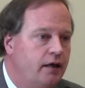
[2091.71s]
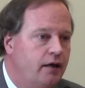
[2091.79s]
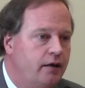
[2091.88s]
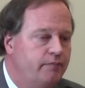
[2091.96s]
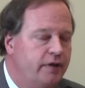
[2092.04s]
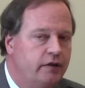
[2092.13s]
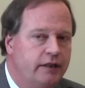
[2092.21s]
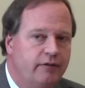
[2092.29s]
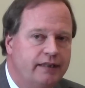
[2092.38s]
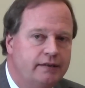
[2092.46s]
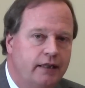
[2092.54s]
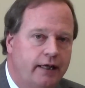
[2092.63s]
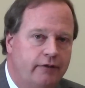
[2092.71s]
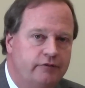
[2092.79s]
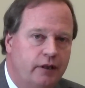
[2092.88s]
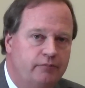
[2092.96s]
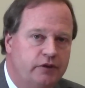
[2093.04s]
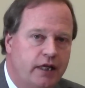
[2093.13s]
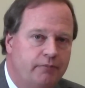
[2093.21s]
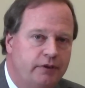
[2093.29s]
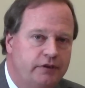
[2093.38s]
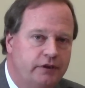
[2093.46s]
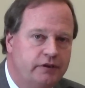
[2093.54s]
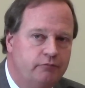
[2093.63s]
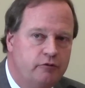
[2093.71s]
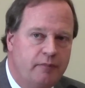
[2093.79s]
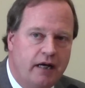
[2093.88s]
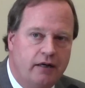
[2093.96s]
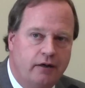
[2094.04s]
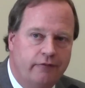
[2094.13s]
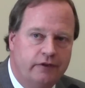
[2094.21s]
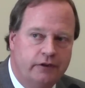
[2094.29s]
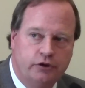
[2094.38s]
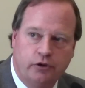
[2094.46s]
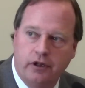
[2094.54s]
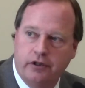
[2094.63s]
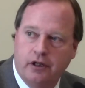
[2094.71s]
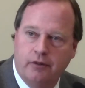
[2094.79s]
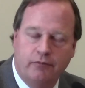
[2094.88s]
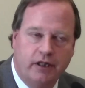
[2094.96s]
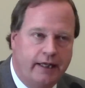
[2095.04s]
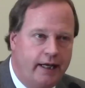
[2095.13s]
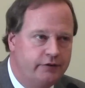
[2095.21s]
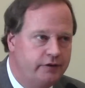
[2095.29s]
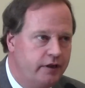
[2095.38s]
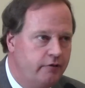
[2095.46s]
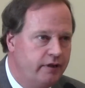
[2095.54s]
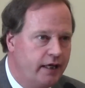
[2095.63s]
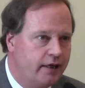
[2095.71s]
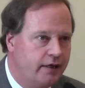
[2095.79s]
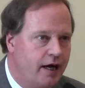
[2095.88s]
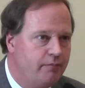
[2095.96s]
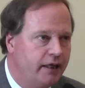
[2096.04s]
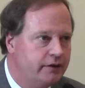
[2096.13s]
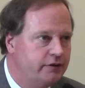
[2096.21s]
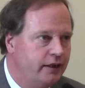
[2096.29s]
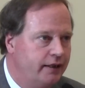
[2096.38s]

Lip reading: The only reason I have some skepticism about it in the short term really has to do with economics.